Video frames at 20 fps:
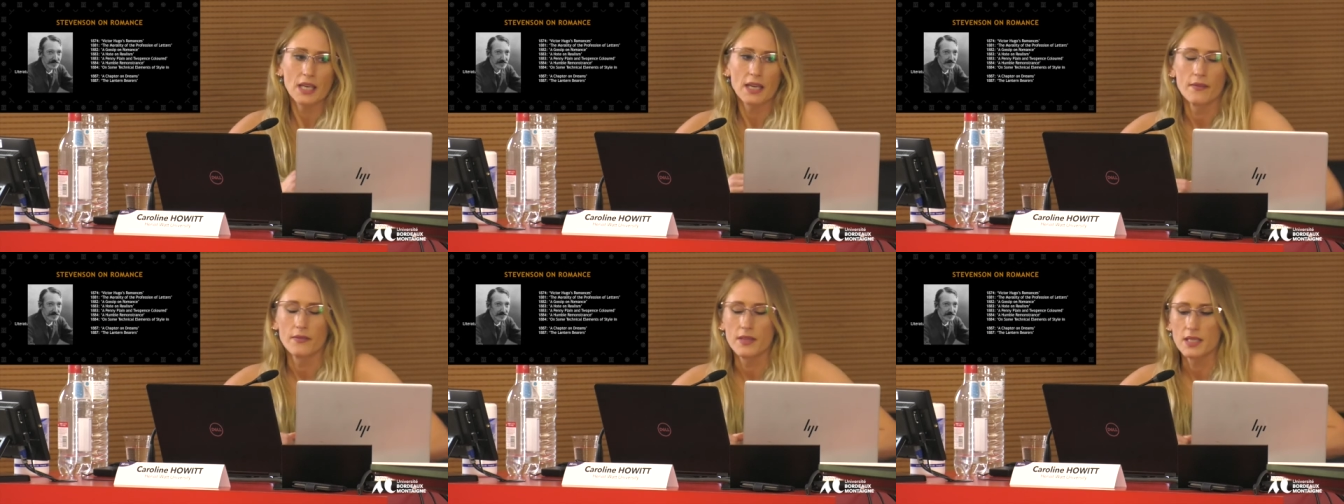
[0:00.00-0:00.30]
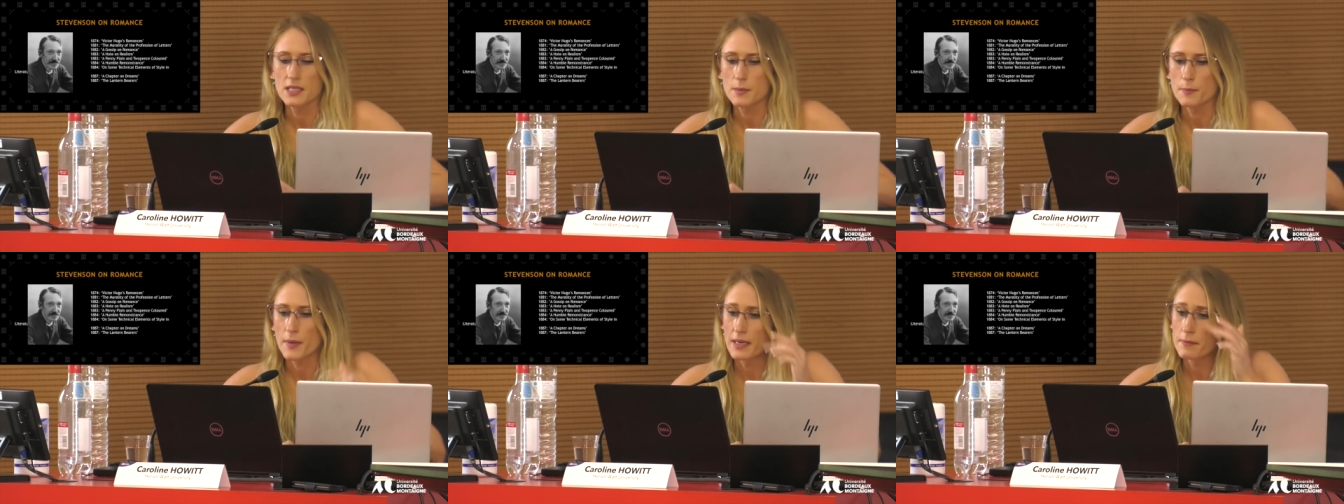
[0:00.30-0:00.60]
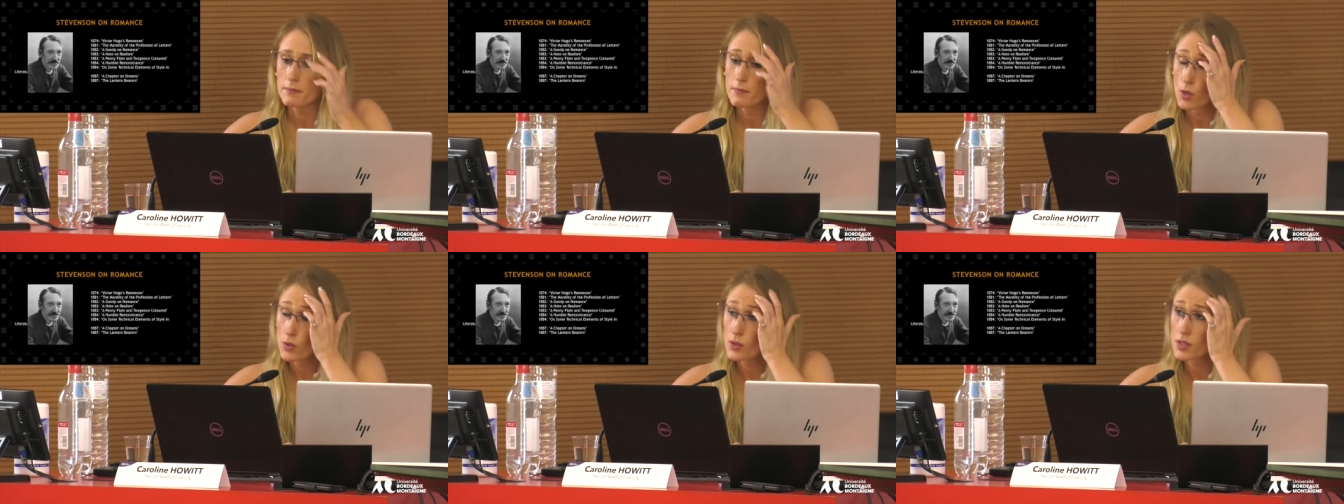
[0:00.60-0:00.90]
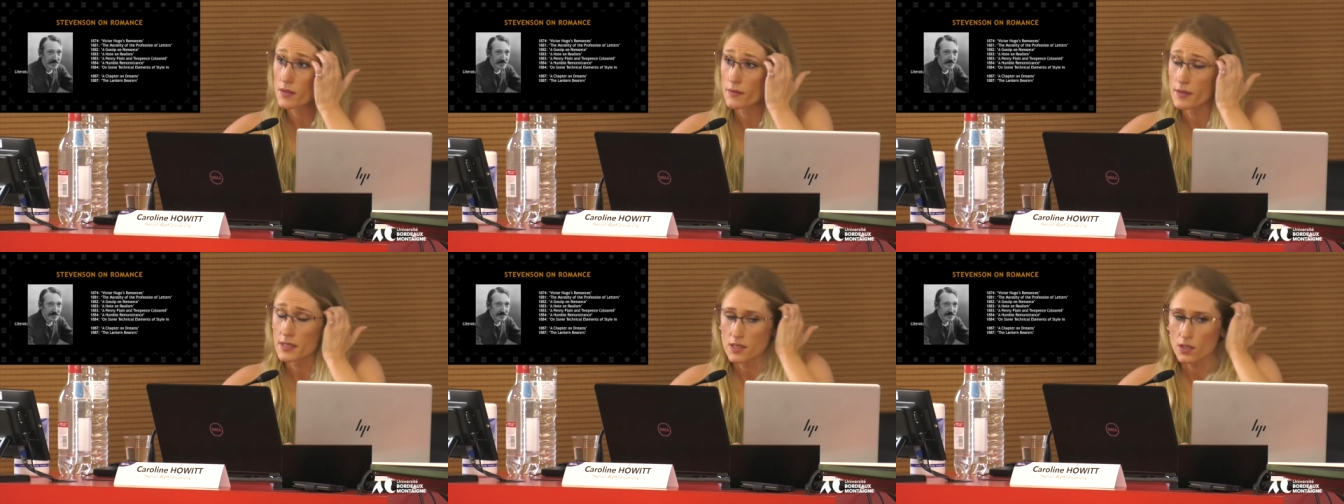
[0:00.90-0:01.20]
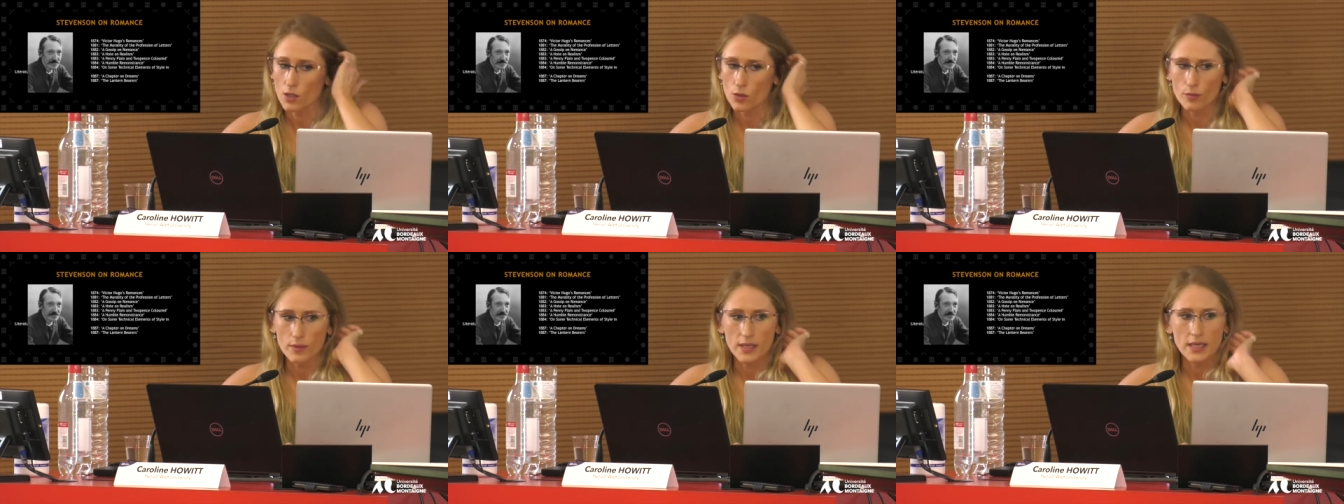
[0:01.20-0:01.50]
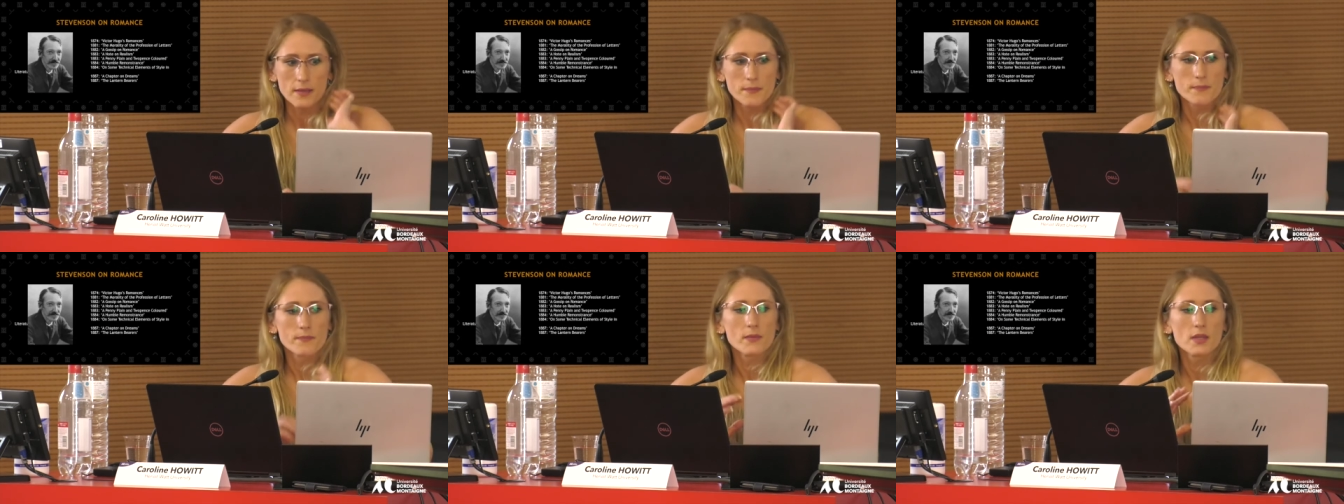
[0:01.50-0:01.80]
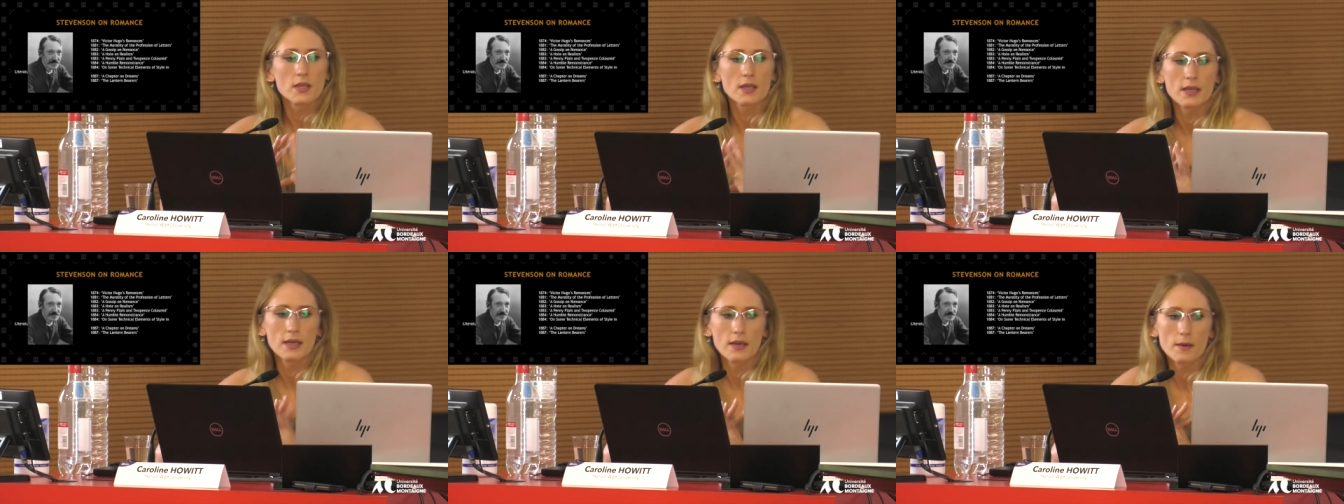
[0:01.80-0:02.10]
And they span most of his career,
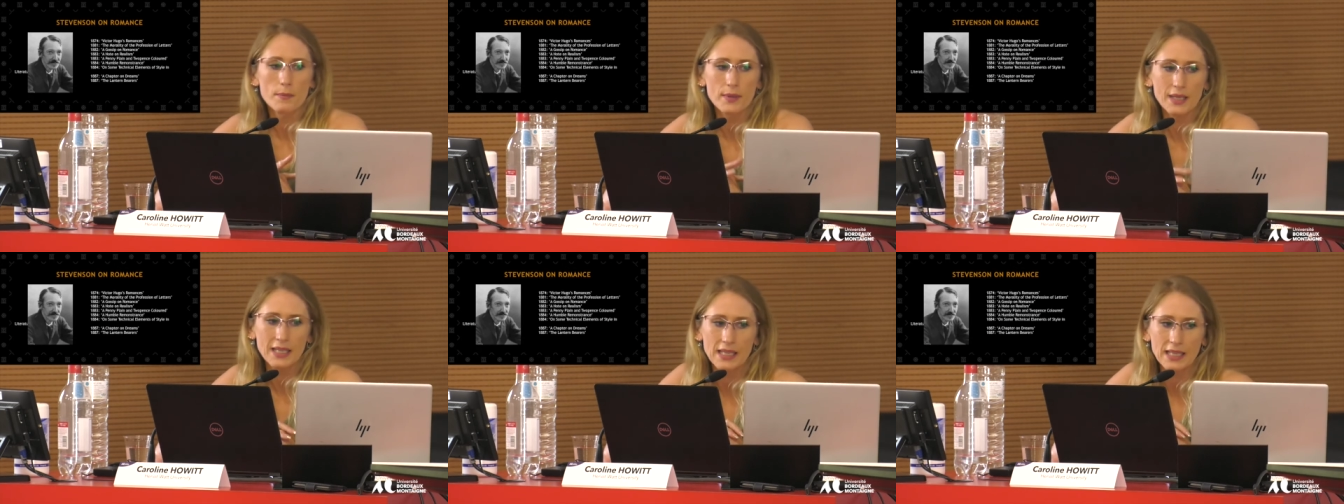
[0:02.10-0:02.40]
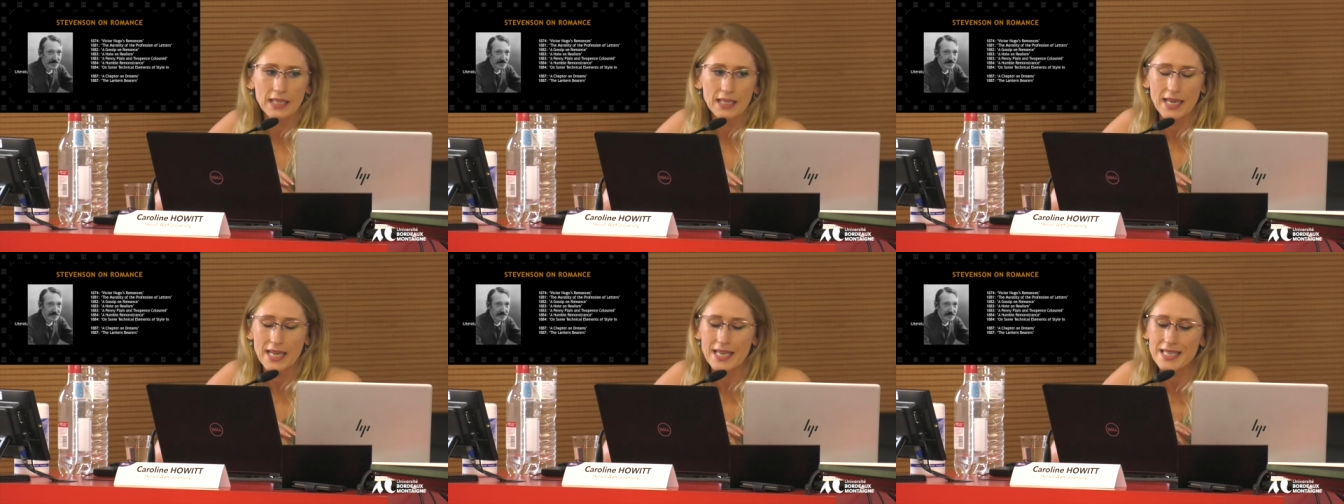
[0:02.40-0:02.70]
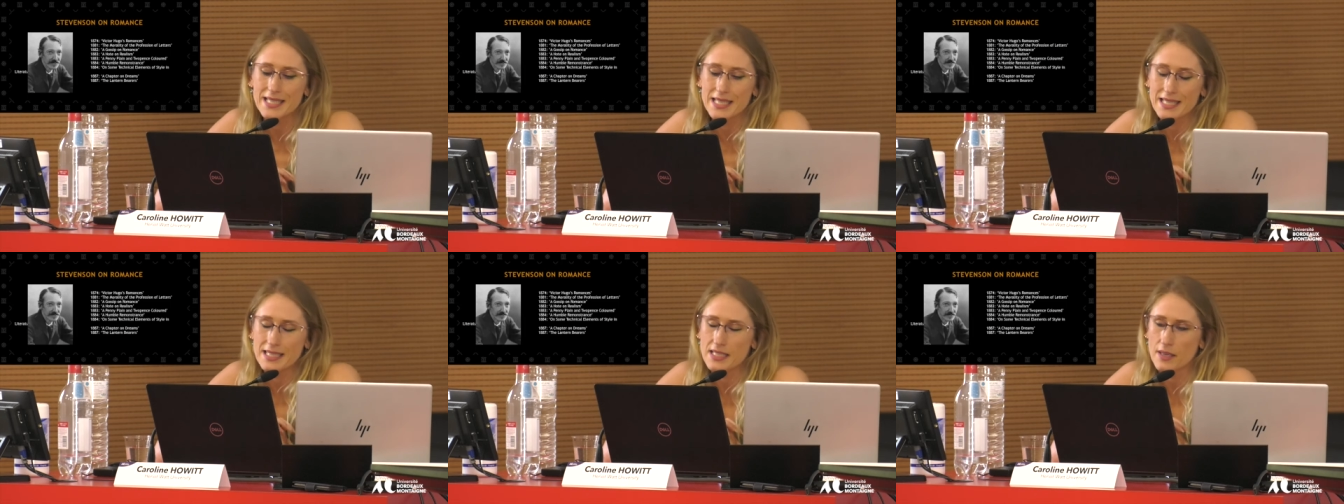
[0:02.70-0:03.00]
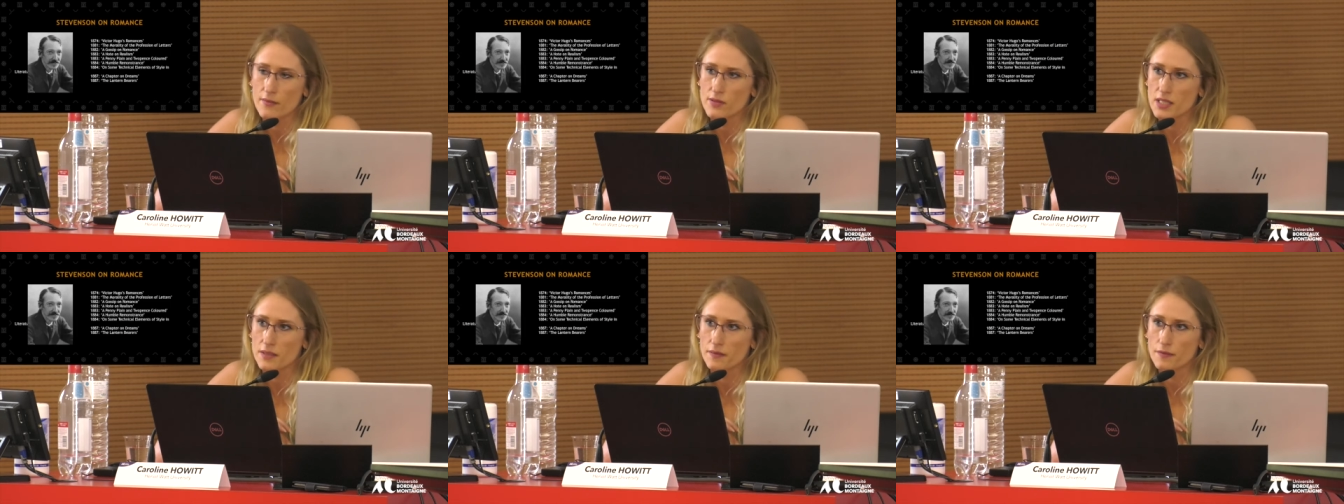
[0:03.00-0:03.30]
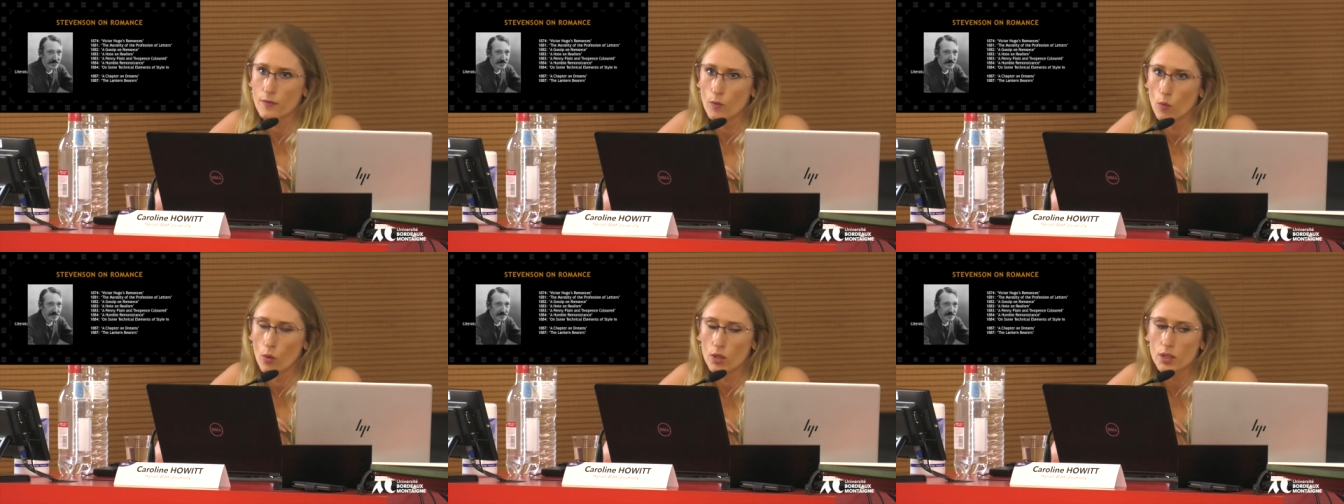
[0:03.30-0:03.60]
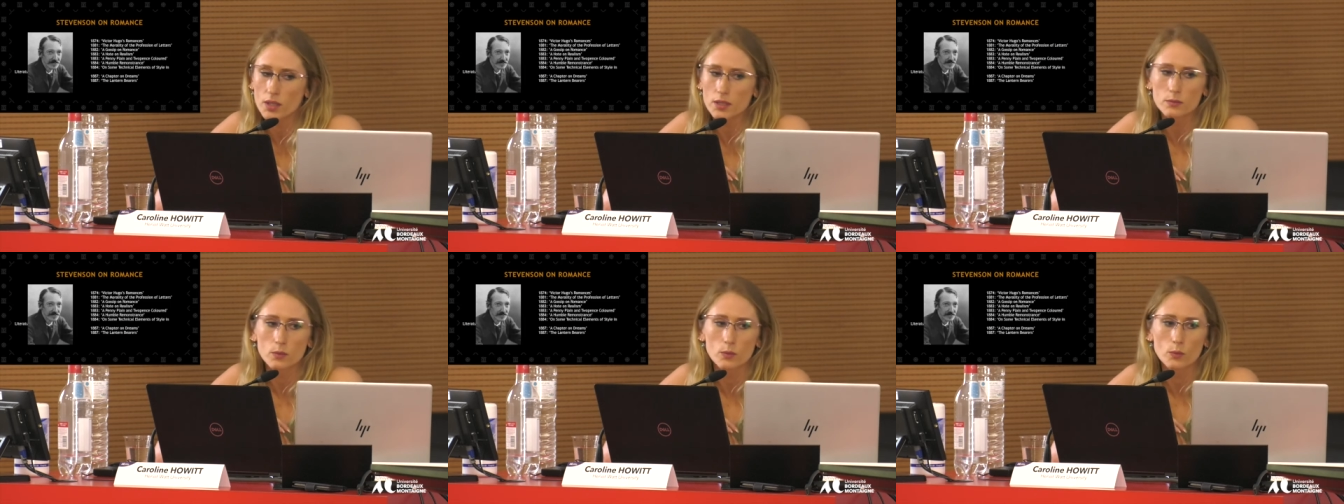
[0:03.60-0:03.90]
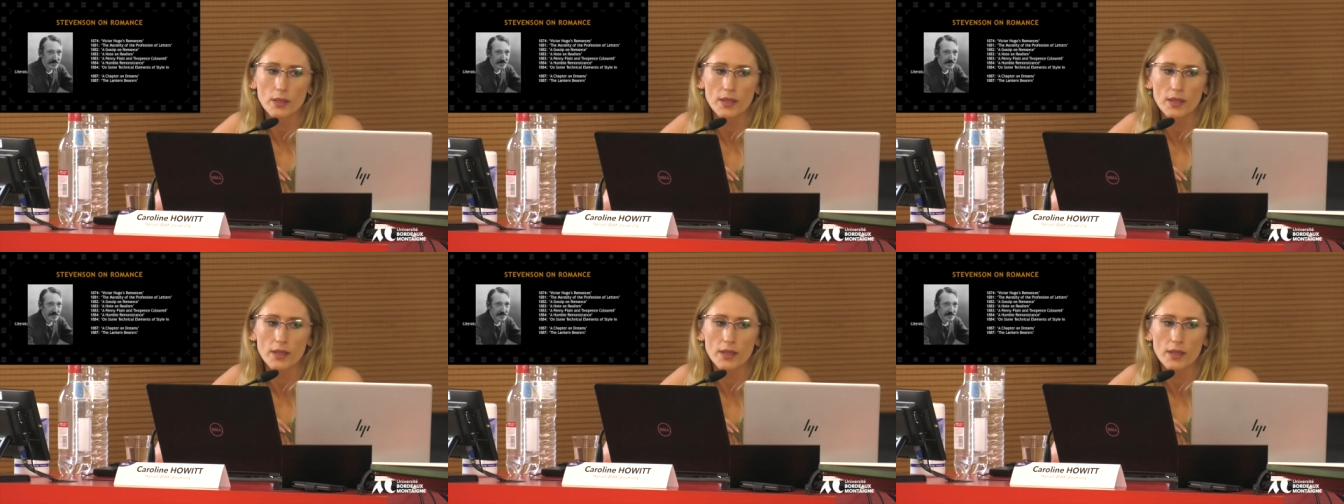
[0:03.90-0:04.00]
beginning in 1874